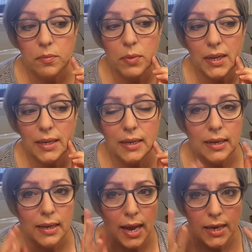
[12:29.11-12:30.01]
But
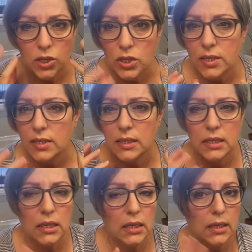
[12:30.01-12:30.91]
I just
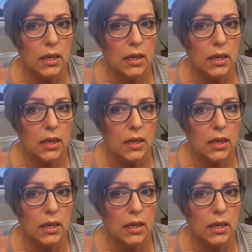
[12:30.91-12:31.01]
get